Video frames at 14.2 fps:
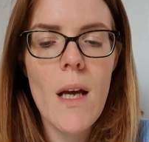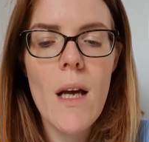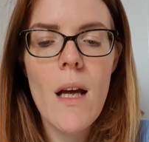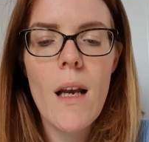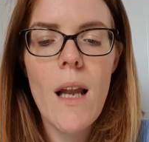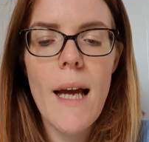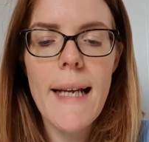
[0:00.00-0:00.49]

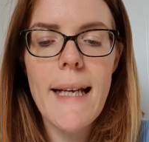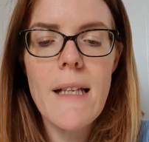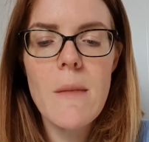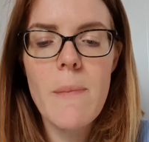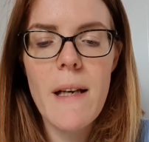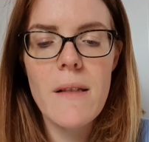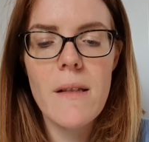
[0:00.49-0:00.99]
Like his
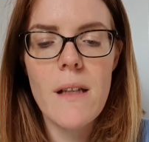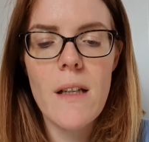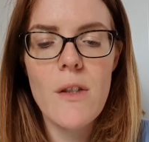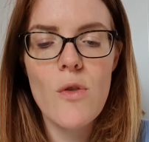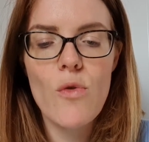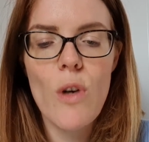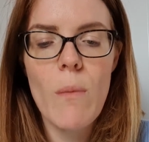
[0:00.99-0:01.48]
master,
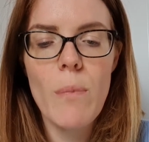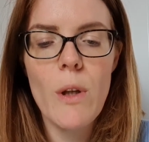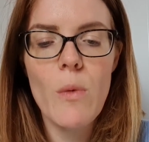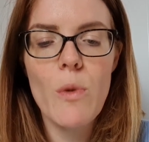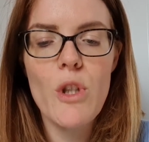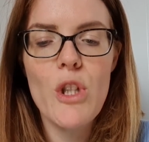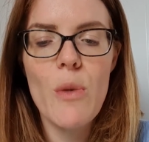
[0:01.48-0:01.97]
Scrumble
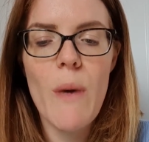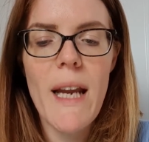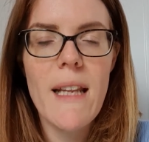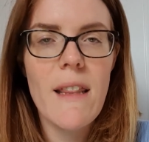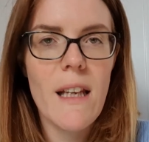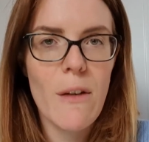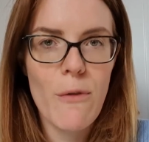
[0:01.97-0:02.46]
would do
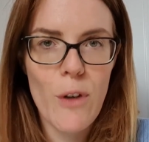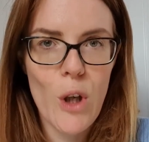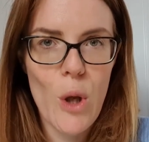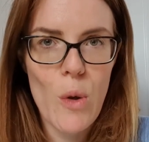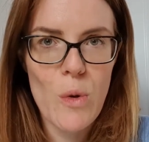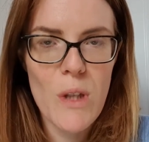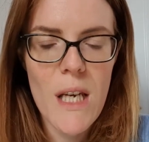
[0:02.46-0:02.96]
anything for
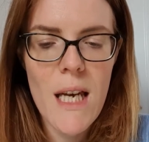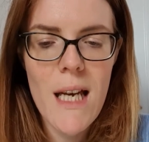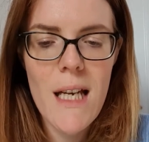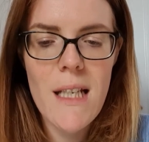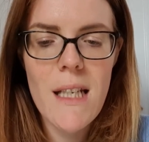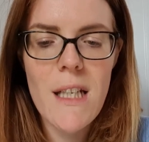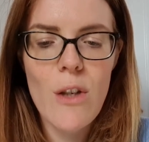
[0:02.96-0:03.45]
gold,
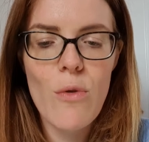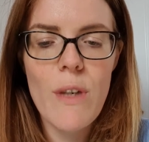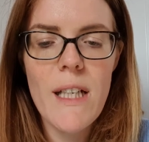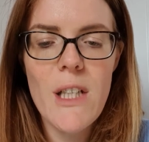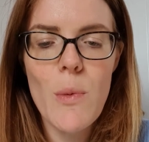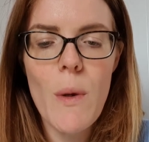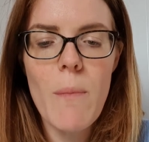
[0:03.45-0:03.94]
and had
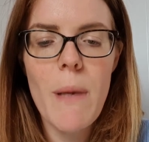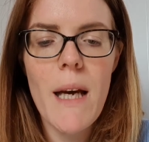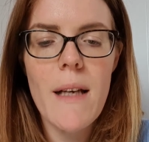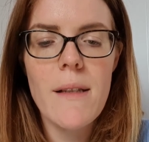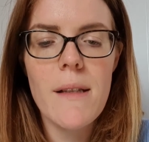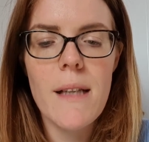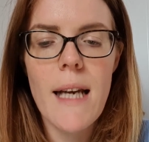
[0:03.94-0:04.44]
agreed to
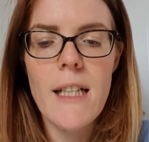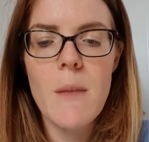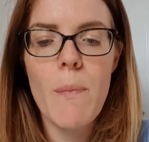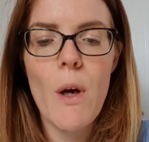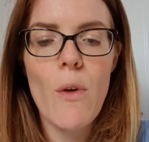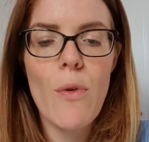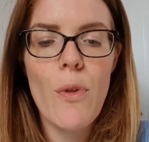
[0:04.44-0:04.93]
impersonate
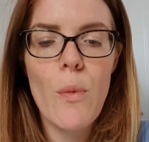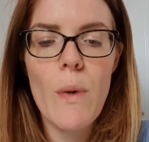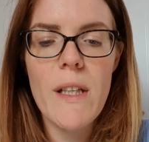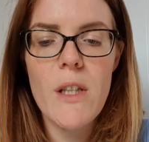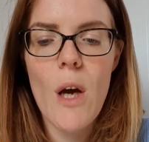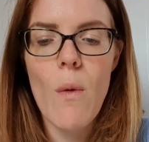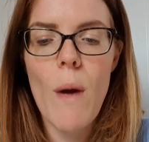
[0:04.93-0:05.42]
both the
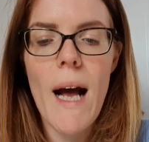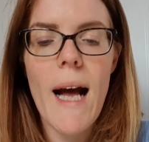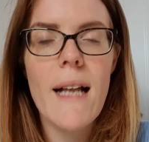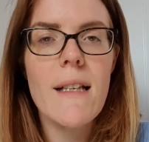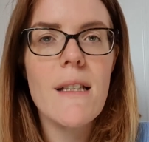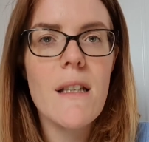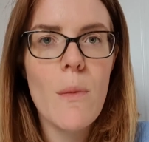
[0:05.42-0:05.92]
widow
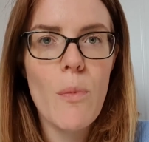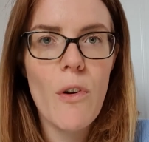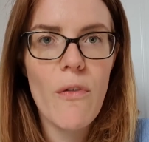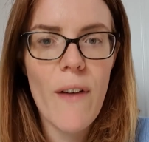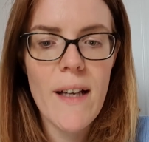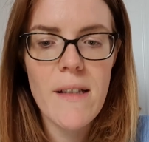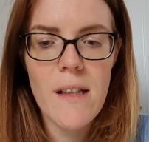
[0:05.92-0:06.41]
and the
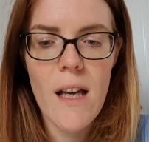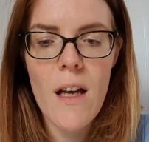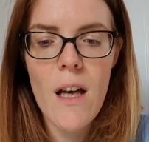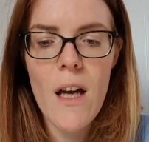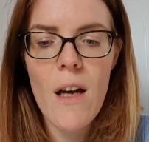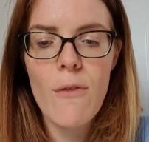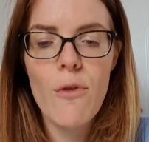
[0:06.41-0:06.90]
professor
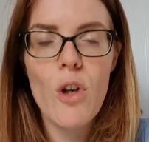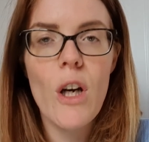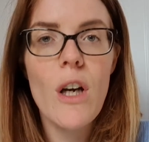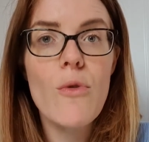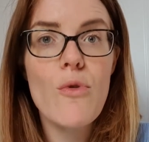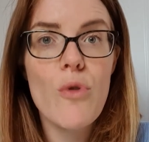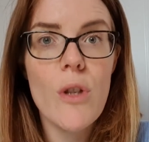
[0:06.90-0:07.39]
for
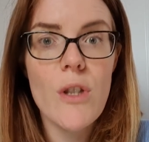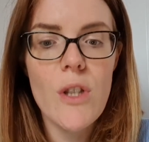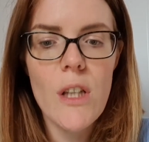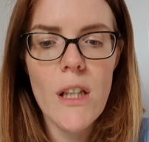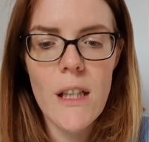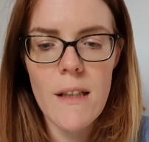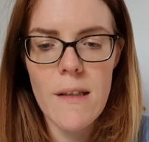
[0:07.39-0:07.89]
100
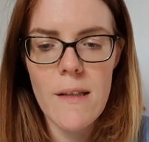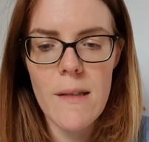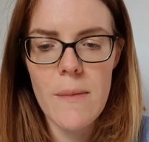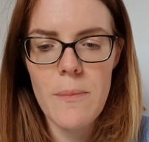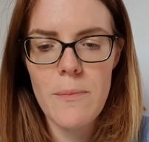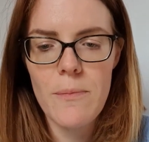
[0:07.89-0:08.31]
ducats.